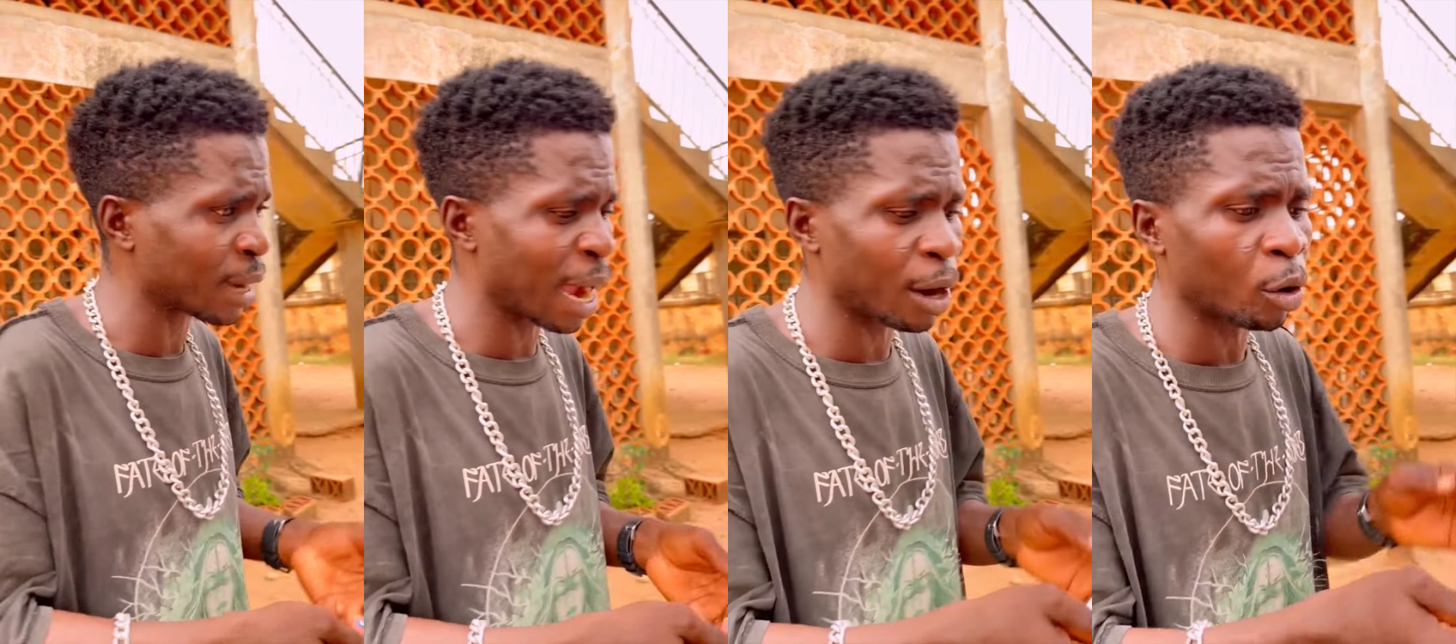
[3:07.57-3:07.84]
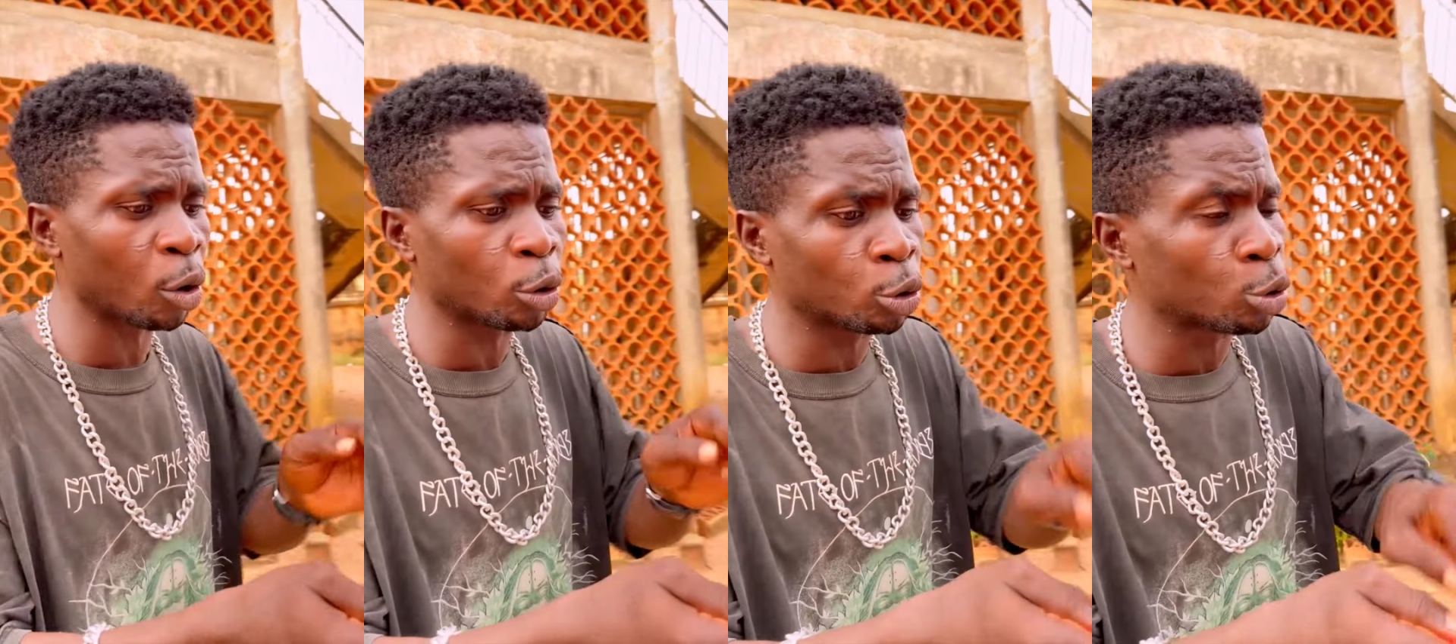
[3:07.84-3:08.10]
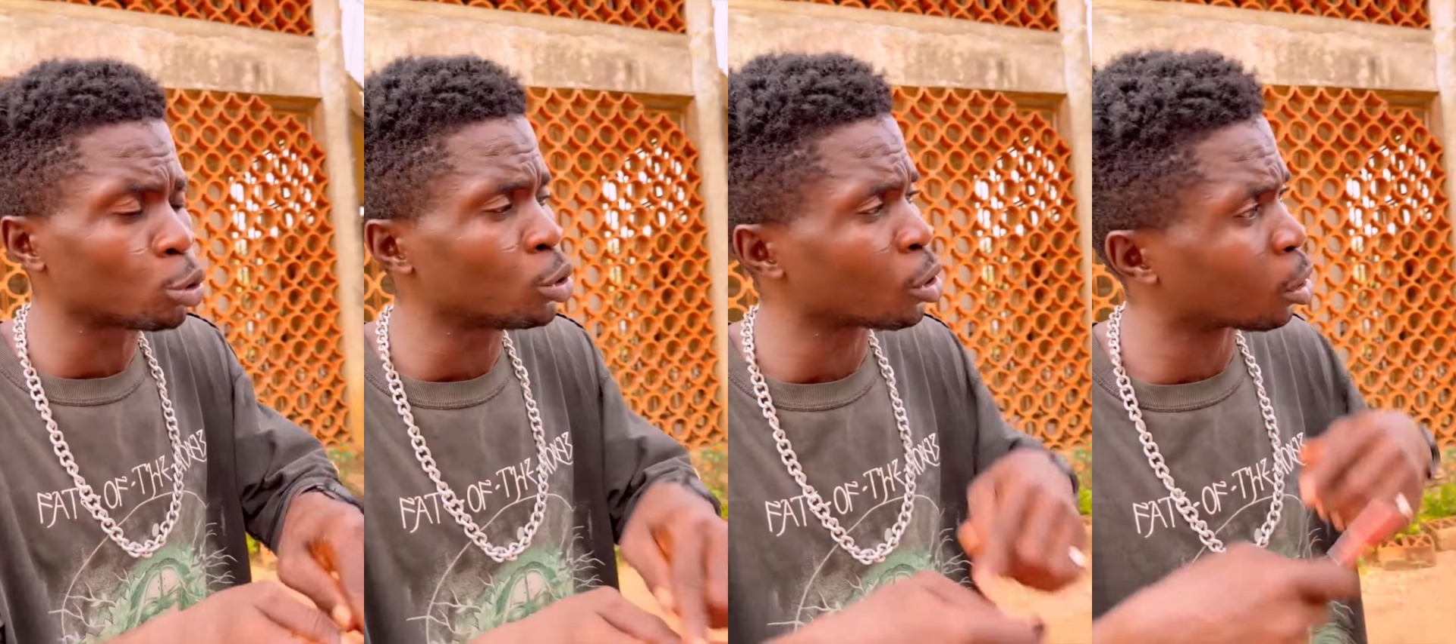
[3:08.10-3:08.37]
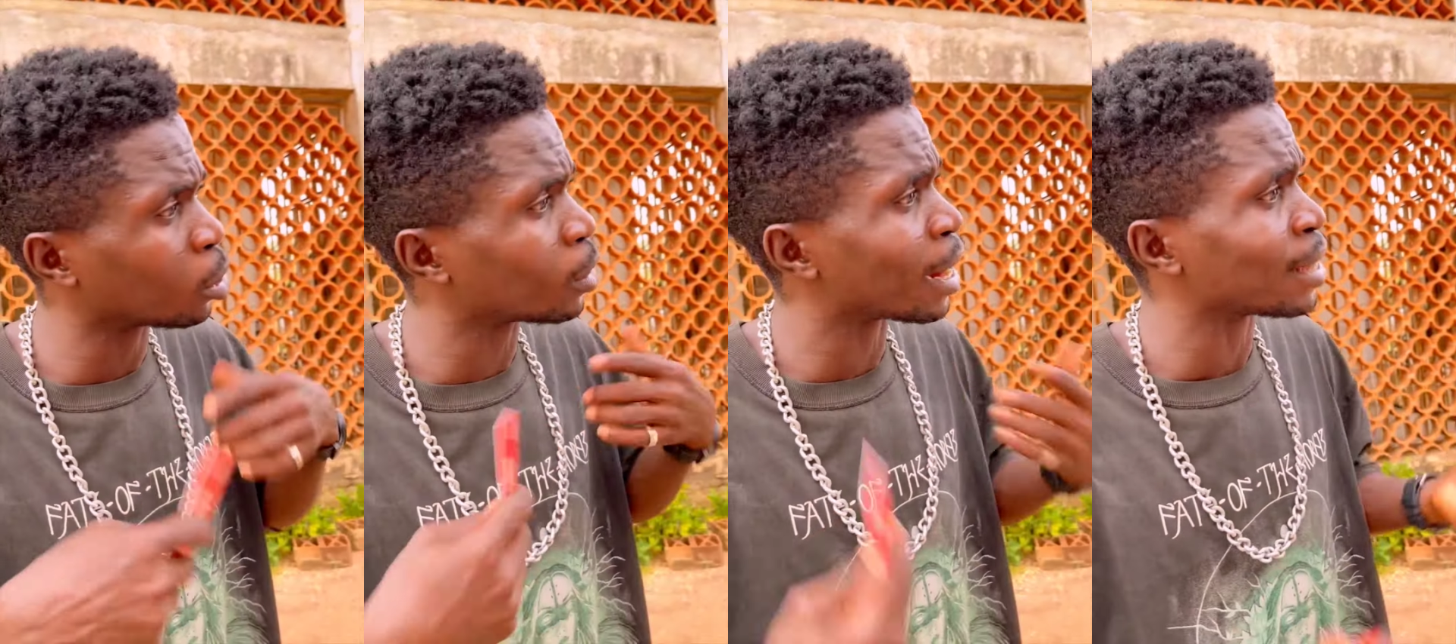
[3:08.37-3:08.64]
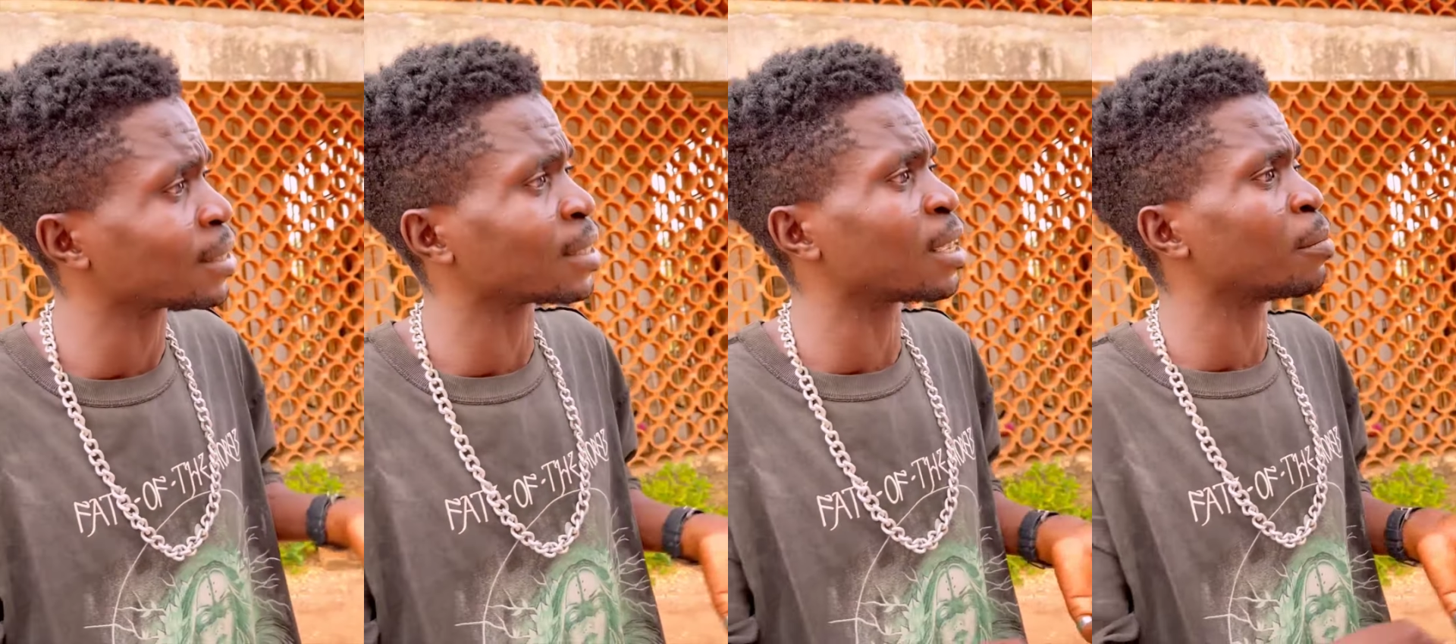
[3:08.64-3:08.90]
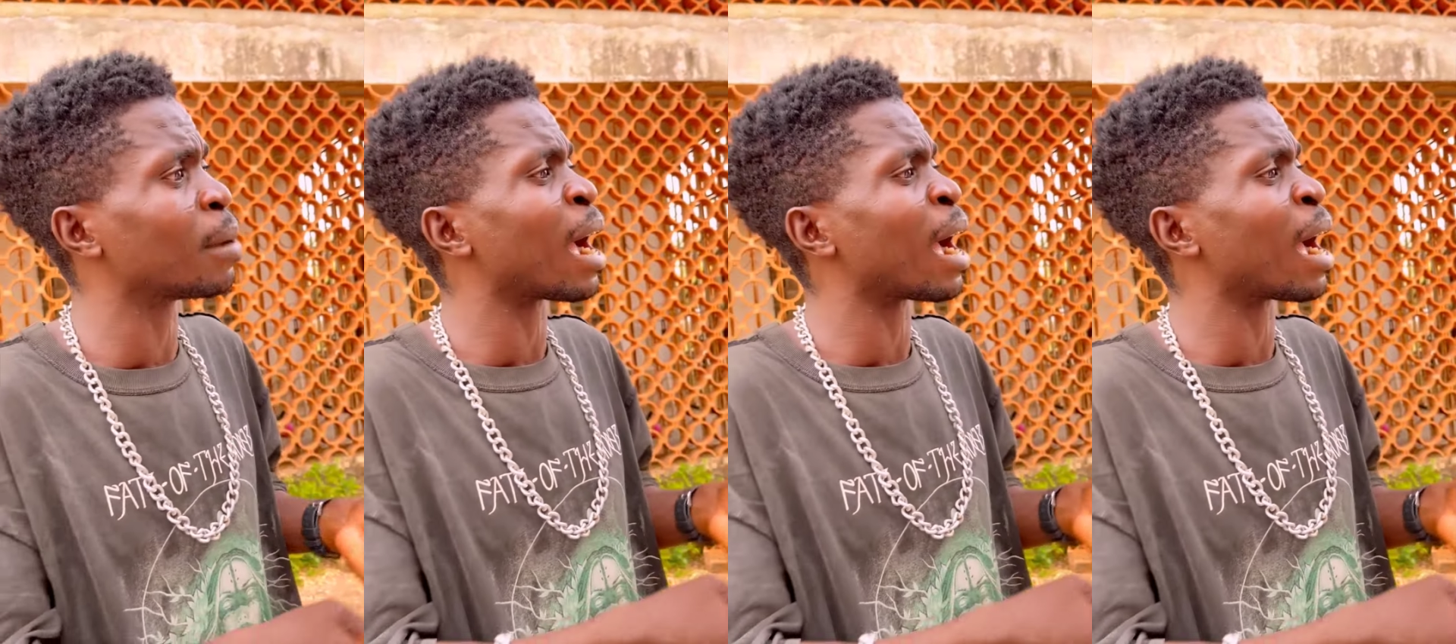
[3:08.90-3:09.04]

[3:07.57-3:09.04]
I go do under ATM.